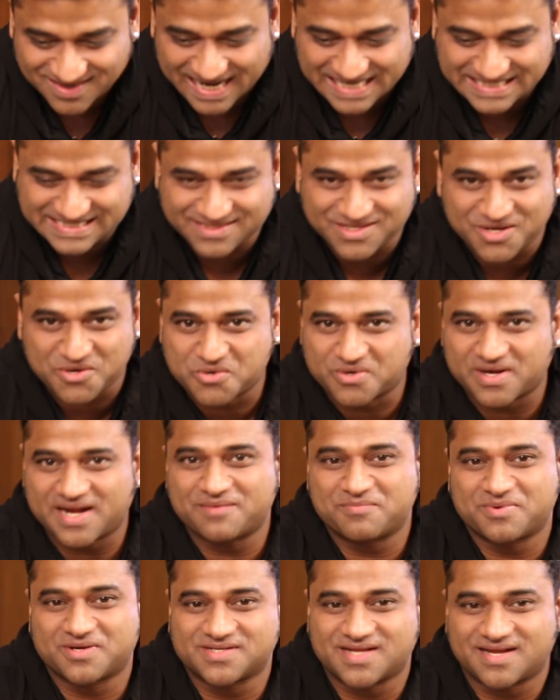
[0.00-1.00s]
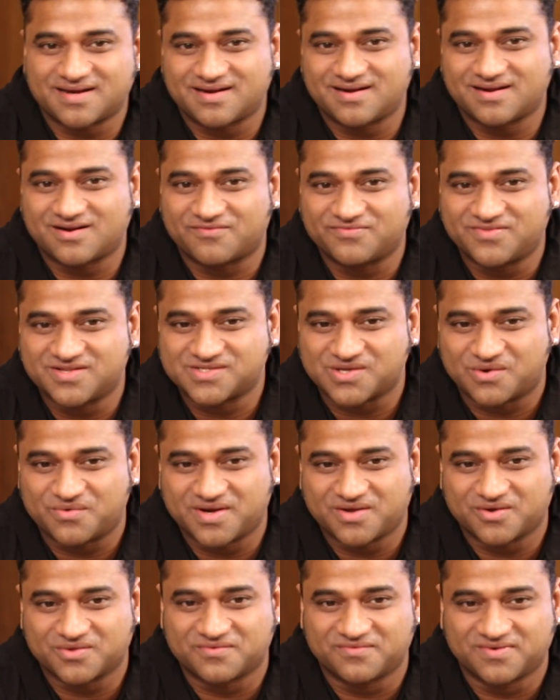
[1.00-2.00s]
I'll sing the hook line because I really love the
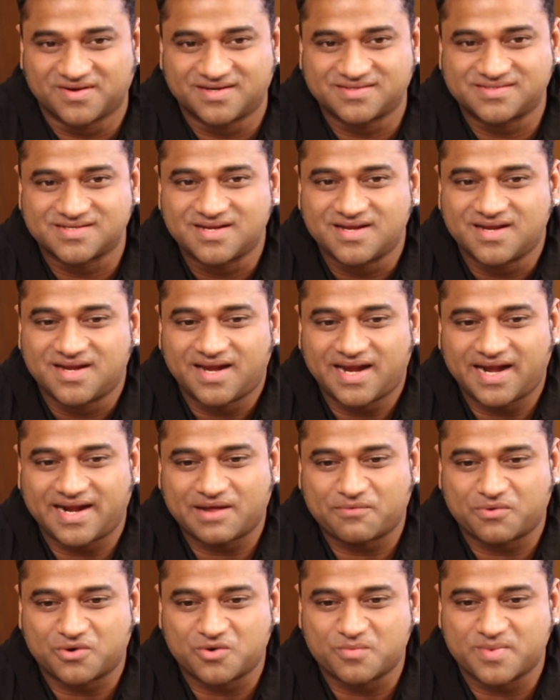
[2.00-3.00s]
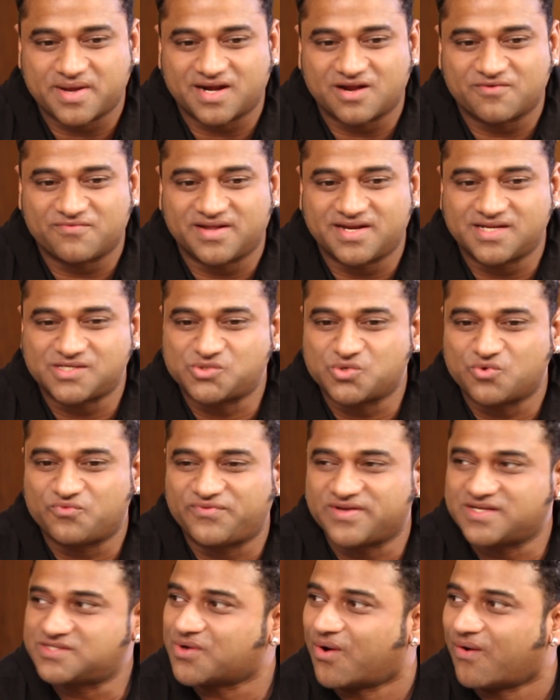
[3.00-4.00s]
sounding of the words. And I wanted to make it a very
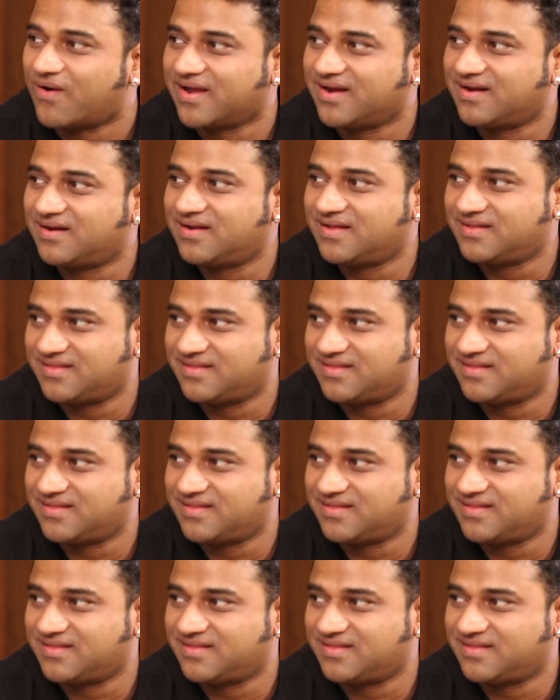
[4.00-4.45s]
Sufi song in